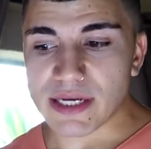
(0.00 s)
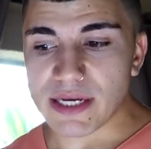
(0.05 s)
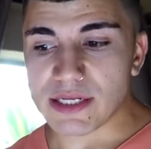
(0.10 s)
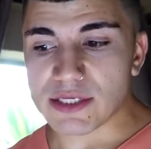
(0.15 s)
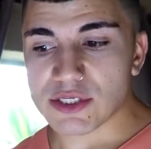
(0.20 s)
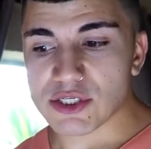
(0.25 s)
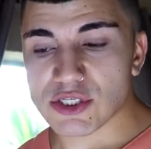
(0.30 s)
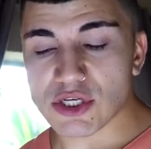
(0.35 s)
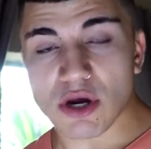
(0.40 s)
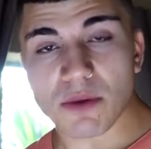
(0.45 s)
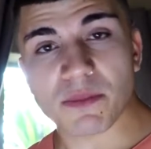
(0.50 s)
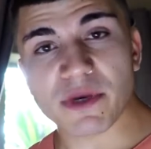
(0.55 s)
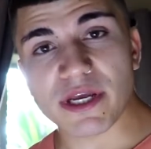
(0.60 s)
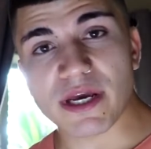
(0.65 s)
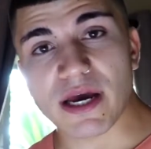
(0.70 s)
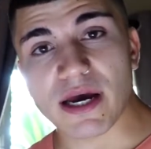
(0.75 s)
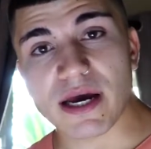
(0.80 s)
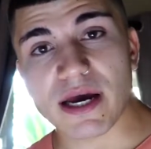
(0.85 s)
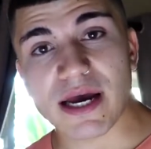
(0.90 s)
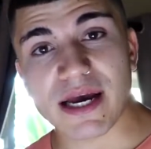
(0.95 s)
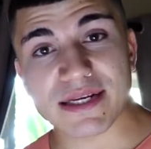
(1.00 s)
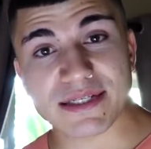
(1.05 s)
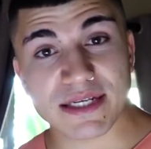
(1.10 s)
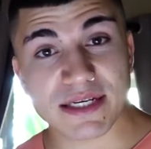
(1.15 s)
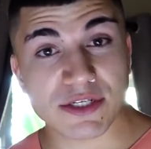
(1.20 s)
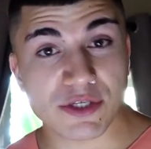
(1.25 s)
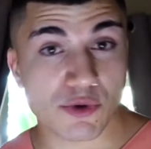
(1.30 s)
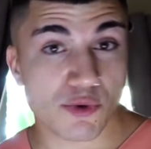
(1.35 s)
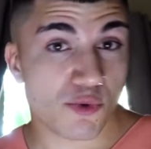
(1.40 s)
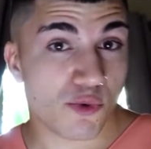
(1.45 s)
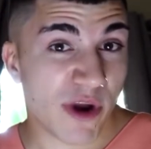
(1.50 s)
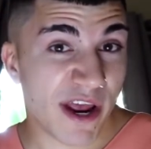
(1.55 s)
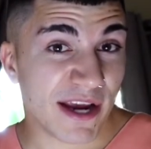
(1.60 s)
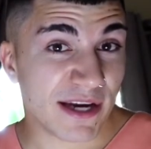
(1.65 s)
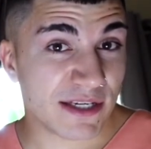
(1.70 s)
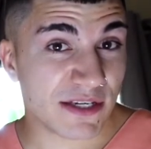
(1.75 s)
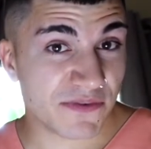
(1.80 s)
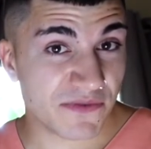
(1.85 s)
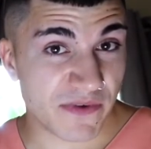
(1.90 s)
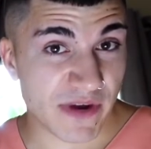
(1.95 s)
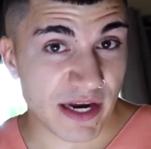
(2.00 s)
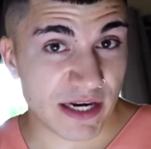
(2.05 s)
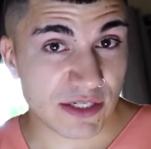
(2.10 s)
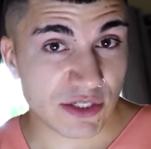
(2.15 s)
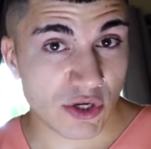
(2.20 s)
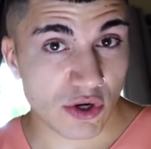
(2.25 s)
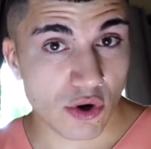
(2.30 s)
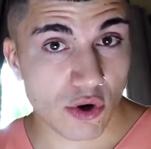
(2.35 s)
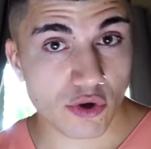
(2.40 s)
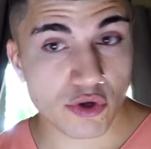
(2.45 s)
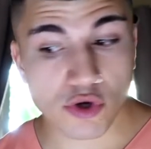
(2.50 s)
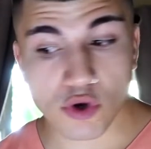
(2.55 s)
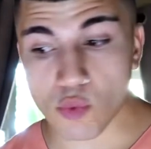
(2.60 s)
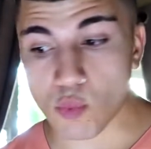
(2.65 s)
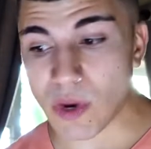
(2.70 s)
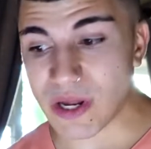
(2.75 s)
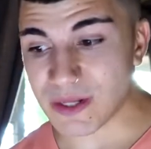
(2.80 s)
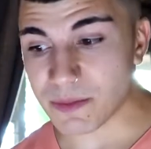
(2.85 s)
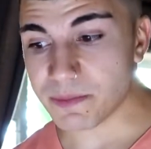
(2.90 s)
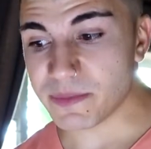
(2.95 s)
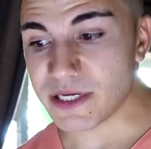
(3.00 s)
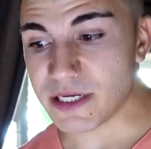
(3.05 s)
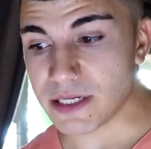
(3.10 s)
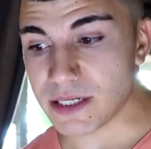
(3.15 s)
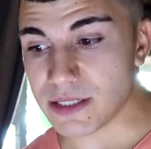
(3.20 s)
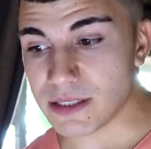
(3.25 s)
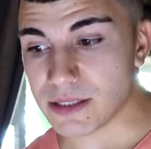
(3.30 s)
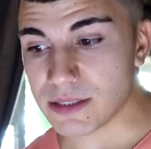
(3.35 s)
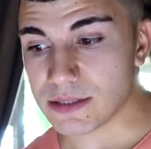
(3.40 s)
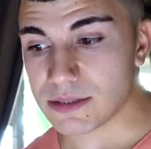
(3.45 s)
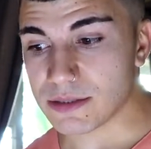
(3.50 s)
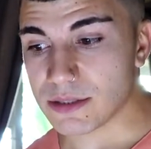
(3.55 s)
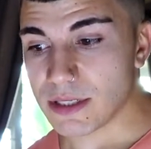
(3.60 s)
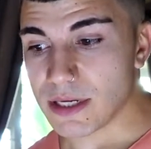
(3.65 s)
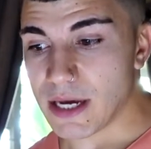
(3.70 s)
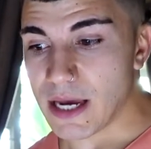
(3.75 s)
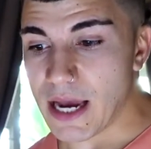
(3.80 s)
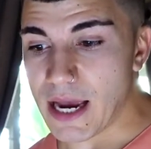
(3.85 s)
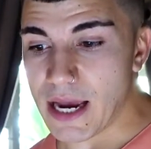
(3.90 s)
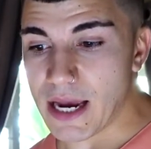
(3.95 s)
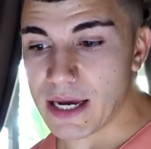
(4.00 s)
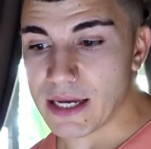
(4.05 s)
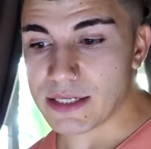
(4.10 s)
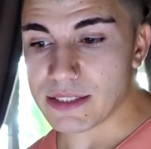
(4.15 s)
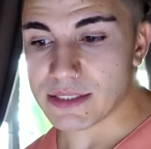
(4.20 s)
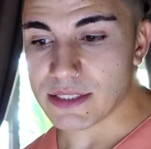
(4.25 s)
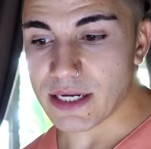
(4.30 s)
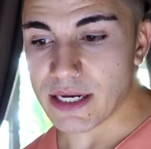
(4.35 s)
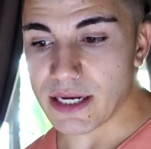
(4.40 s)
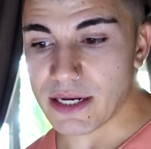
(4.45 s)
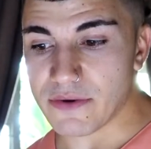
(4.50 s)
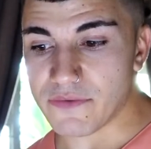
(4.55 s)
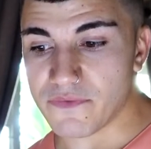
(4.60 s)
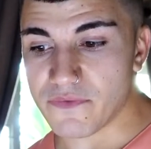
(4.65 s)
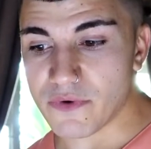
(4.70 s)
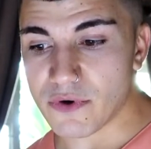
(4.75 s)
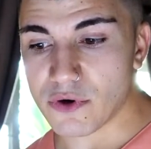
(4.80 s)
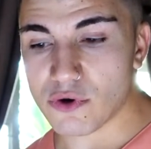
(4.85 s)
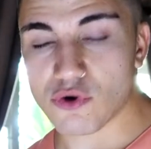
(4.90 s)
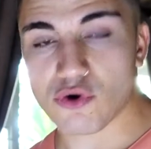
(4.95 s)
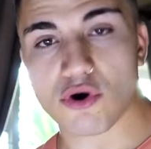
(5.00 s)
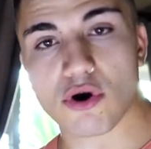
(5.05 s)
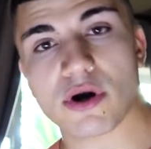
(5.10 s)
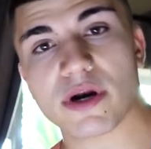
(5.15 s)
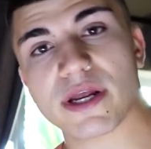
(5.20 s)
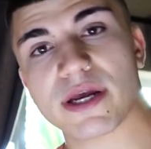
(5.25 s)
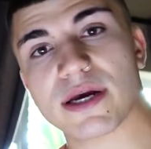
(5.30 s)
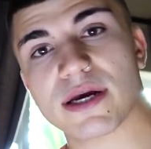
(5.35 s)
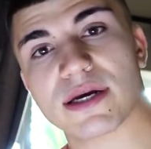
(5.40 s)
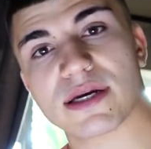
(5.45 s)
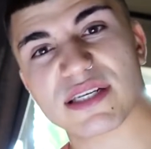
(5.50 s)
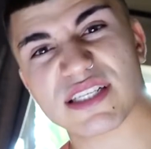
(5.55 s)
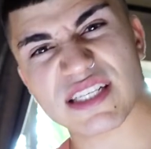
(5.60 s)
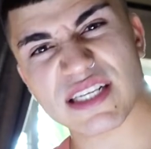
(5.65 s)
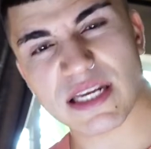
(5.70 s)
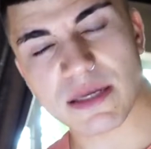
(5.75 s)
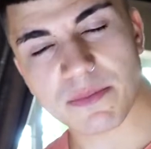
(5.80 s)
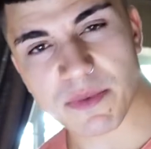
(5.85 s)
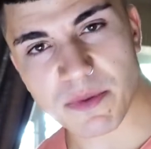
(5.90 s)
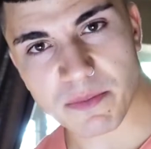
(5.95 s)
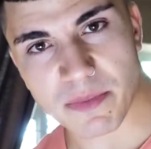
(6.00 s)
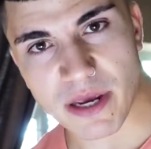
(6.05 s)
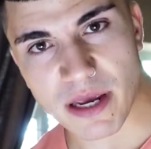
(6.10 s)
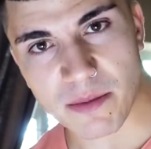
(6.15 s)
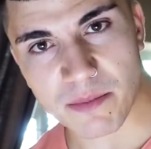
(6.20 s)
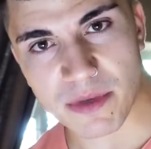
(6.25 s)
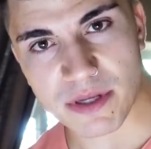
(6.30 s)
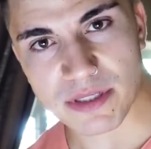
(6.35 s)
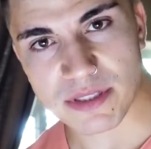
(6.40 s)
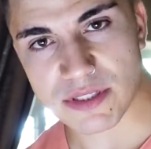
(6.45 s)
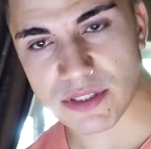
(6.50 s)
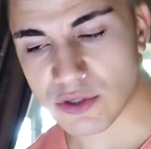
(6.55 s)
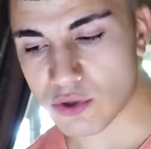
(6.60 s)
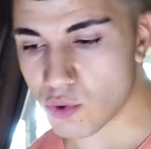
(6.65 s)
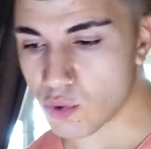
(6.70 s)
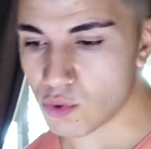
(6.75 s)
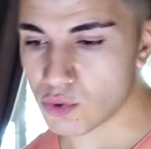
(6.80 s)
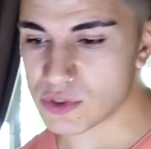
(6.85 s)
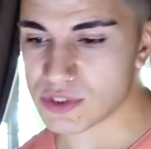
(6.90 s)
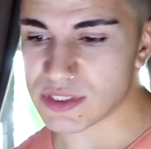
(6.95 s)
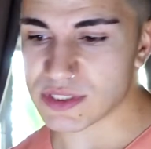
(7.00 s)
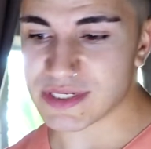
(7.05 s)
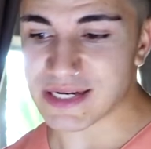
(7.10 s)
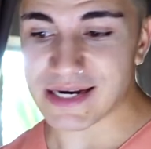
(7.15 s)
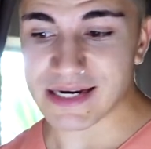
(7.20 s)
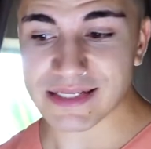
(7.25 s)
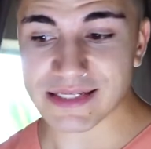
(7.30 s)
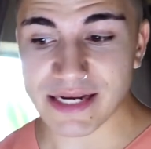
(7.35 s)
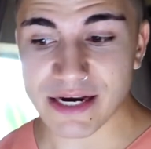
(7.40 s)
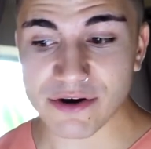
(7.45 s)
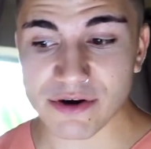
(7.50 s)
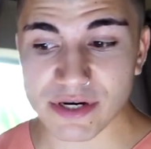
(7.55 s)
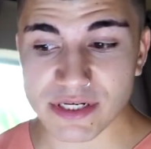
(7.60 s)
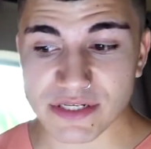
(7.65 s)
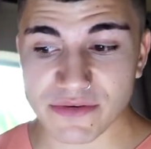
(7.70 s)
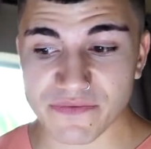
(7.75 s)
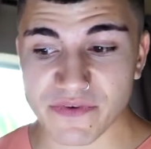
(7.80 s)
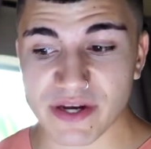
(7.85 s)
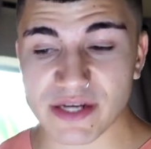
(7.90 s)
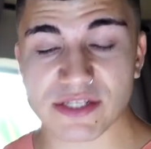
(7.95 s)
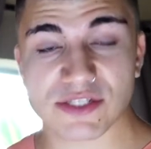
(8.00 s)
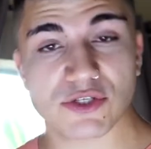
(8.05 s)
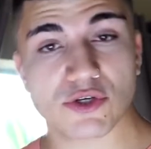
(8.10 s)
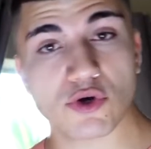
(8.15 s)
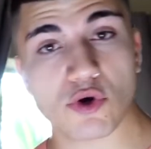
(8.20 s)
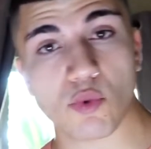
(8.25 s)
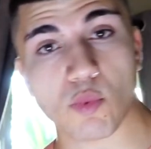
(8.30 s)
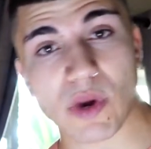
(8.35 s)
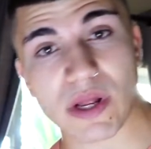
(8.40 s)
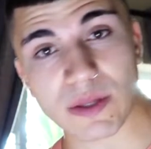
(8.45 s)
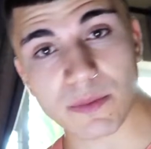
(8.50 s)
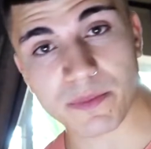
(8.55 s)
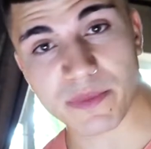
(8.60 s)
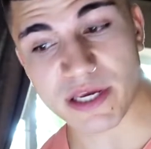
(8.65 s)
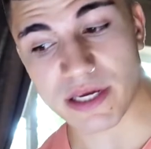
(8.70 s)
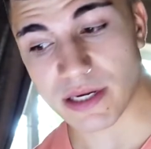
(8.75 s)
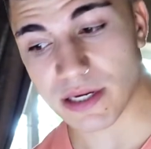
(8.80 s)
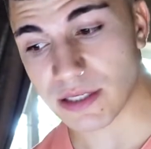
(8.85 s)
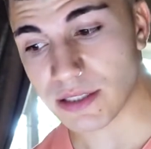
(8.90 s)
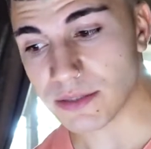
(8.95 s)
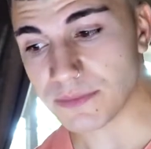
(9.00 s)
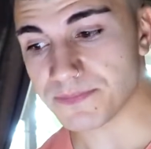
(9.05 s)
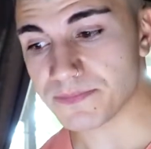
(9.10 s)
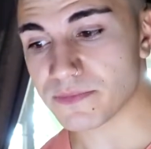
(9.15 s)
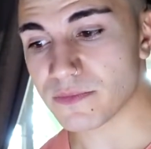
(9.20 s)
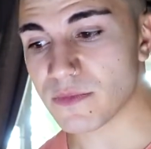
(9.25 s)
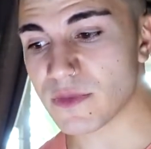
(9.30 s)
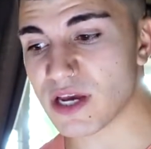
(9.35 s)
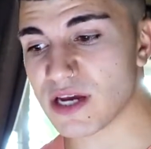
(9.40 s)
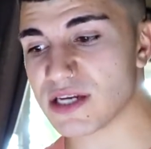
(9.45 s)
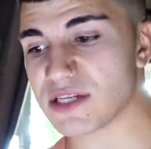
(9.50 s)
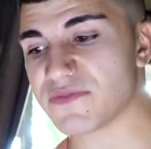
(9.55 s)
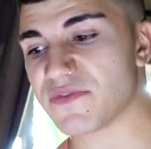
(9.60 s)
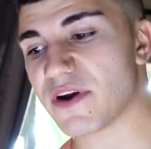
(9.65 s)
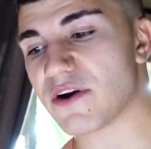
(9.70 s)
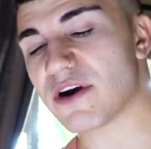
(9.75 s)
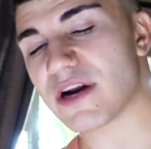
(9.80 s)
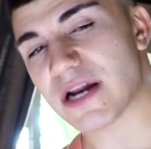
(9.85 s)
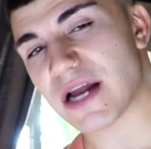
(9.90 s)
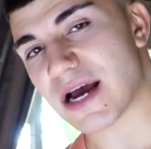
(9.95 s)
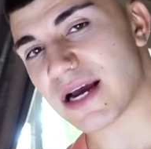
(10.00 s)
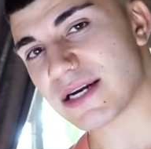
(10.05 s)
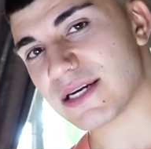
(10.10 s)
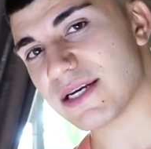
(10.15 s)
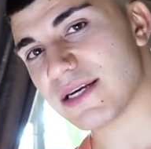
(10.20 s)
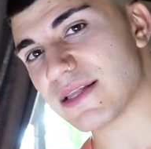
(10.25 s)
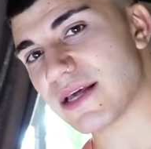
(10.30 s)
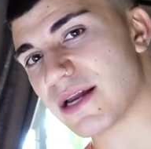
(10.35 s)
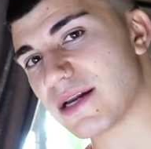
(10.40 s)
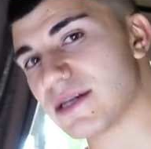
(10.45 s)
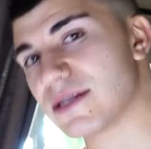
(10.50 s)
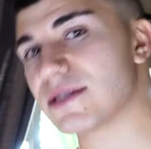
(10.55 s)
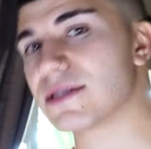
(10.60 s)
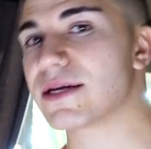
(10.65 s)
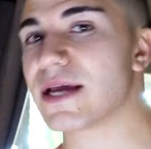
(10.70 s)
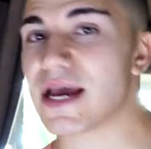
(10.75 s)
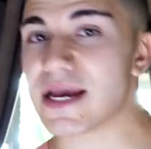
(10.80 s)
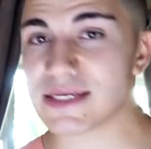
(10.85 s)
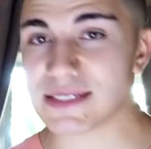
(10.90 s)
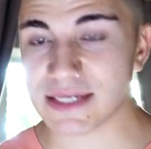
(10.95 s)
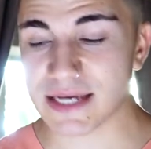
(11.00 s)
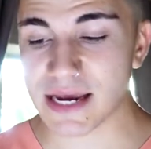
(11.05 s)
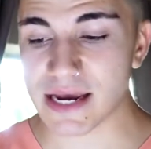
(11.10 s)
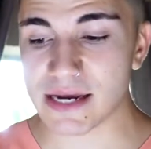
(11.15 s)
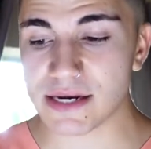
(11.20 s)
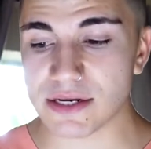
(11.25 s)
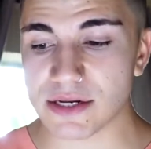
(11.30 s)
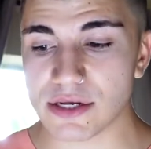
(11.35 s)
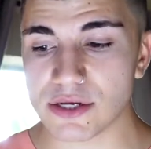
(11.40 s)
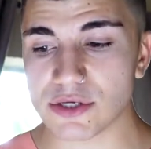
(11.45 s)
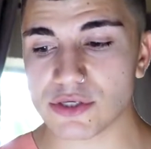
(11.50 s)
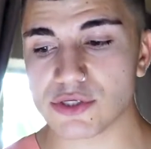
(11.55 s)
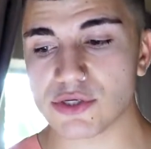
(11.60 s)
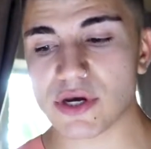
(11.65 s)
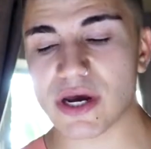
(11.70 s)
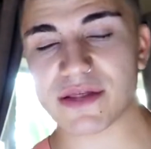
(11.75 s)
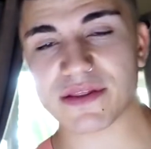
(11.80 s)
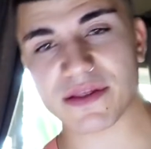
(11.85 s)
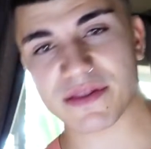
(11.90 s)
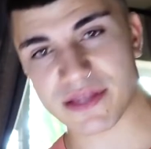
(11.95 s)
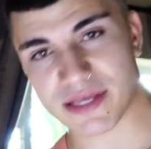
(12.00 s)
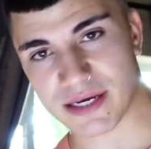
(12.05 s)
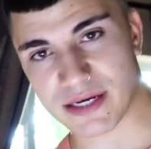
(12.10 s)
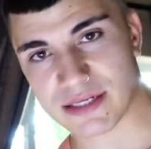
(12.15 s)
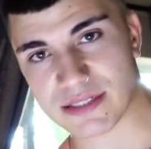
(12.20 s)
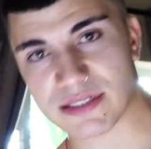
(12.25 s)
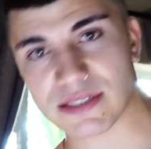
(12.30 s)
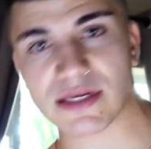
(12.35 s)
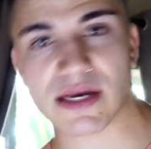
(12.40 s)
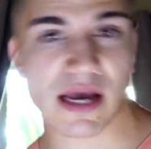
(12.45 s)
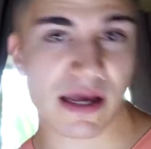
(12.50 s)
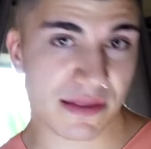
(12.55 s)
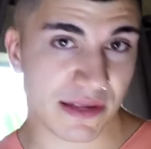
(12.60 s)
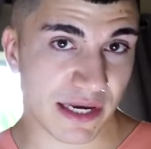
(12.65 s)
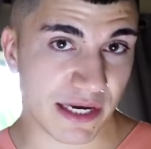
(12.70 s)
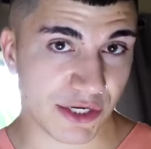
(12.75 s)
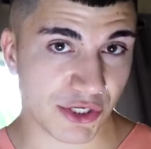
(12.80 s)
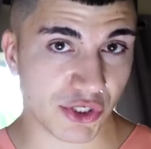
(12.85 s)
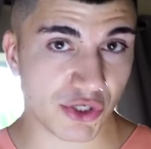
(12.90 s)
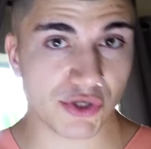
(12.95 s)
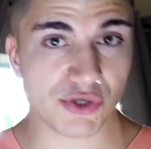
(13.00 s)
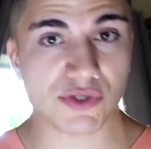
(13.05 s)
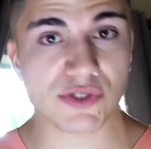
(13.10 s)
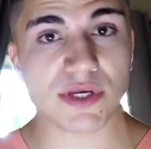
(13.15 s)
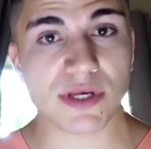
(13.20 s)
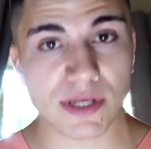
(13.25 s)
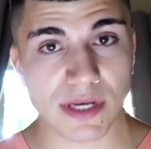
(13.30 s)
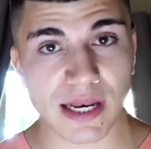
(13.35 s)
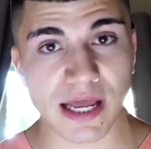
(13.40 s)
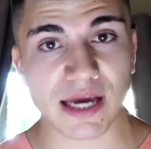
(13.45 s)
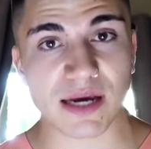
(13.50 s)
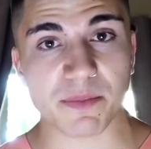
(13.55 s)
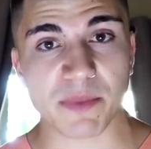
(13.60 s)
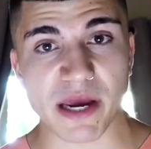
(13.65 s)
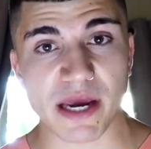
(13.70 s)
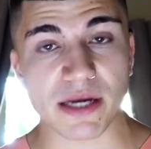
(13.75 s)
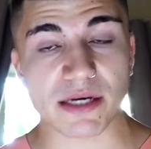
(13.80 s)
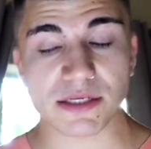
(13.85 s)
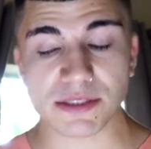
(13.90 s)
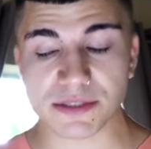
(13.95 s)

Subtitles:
insomnia has a direct effect on your well-being, and if chronic sleep impairments cause deleterious effects to your well-being, it is very likely that it will cascade to other things, other issues like pain.